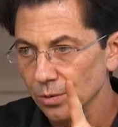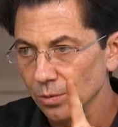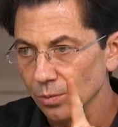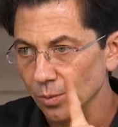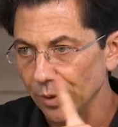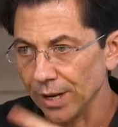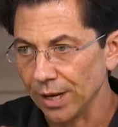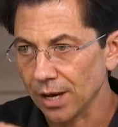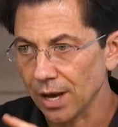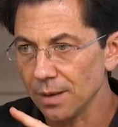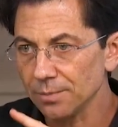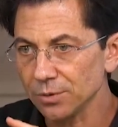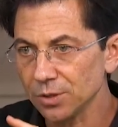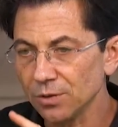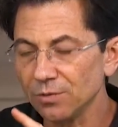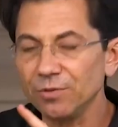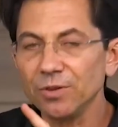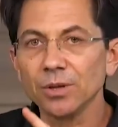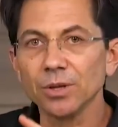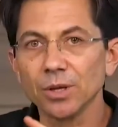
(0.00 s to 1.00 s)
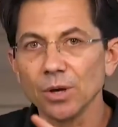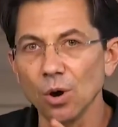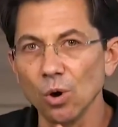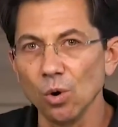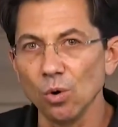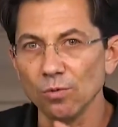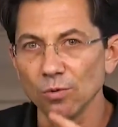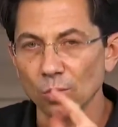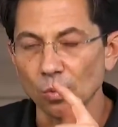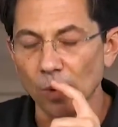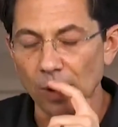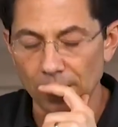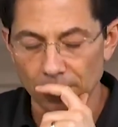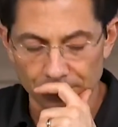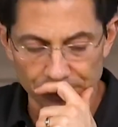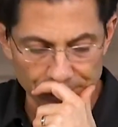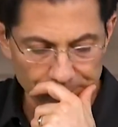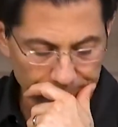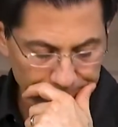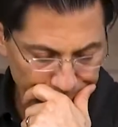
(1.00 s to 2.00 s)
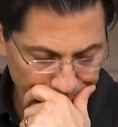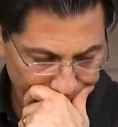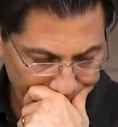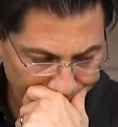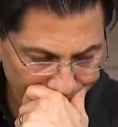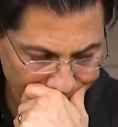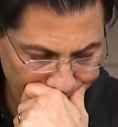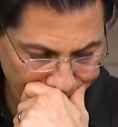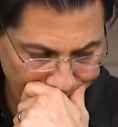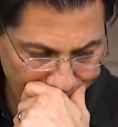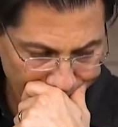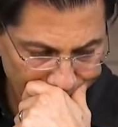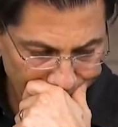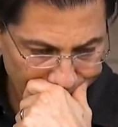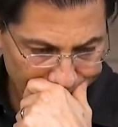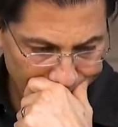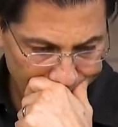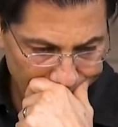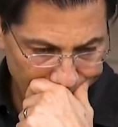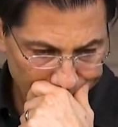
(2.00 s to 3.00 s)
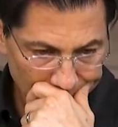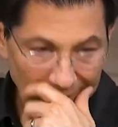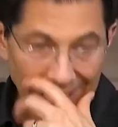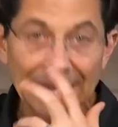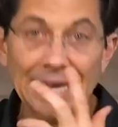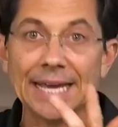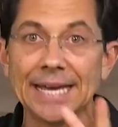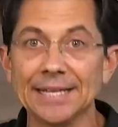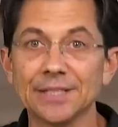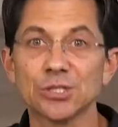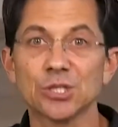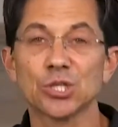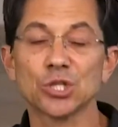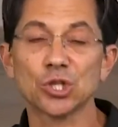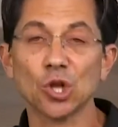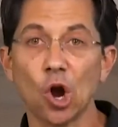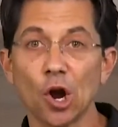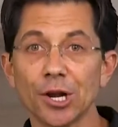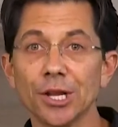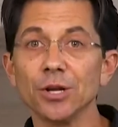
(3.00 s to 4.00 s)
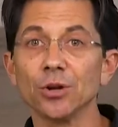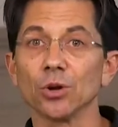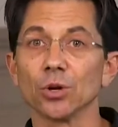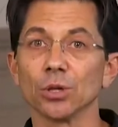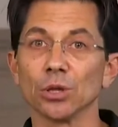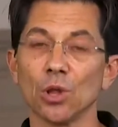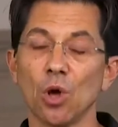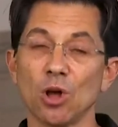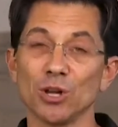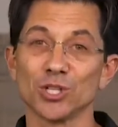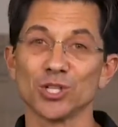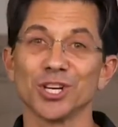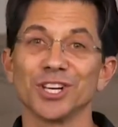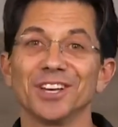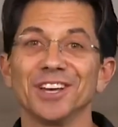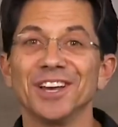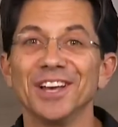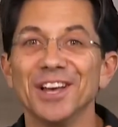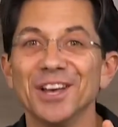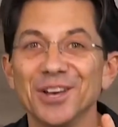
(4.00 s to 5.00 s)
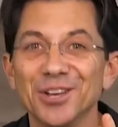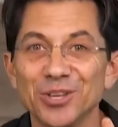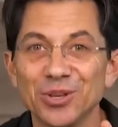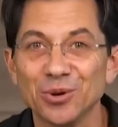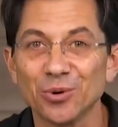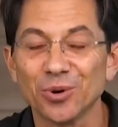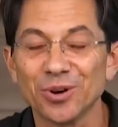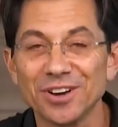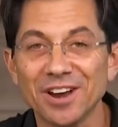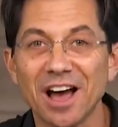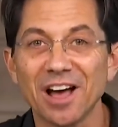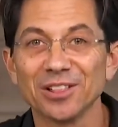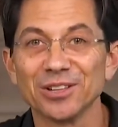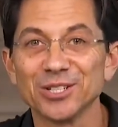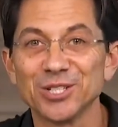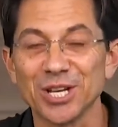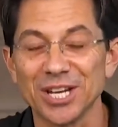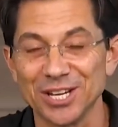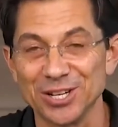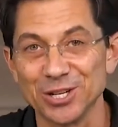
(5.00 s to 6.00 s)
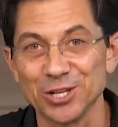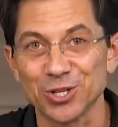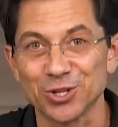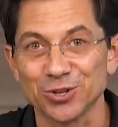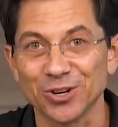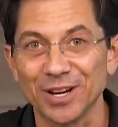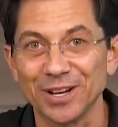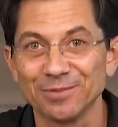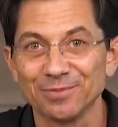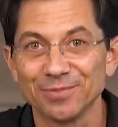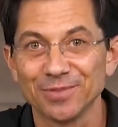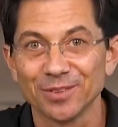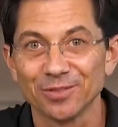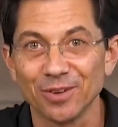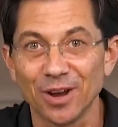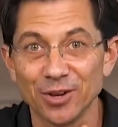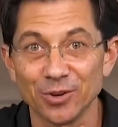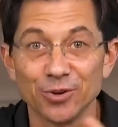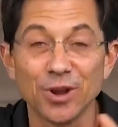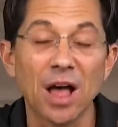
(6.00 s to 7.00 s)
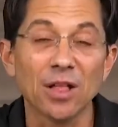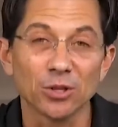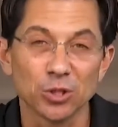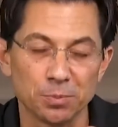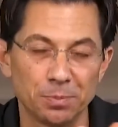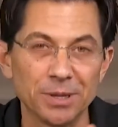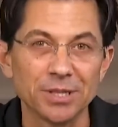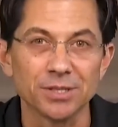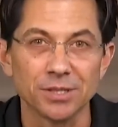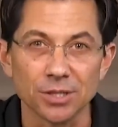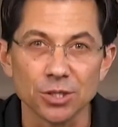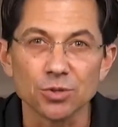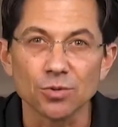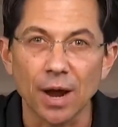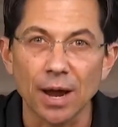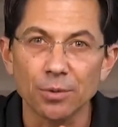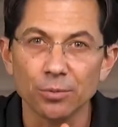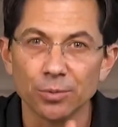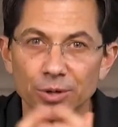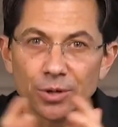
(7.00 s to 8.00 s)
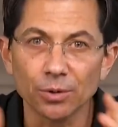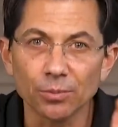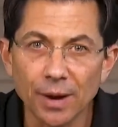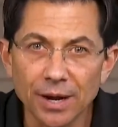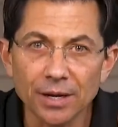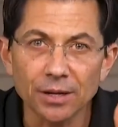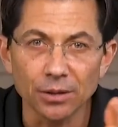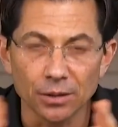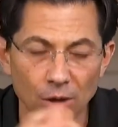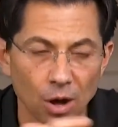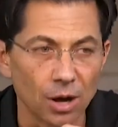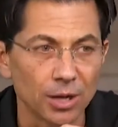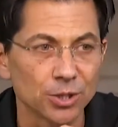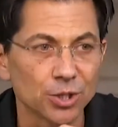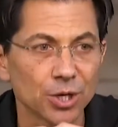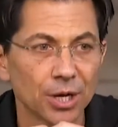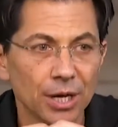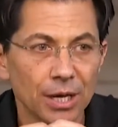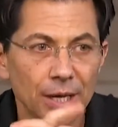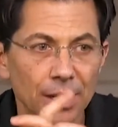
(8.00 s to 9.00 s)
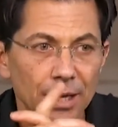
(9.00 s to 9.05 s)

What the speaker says: when it comes to feeling overwhelmed in starting or launching your knowledge industry, right? Your knowledge business, right? When you're ready to launch,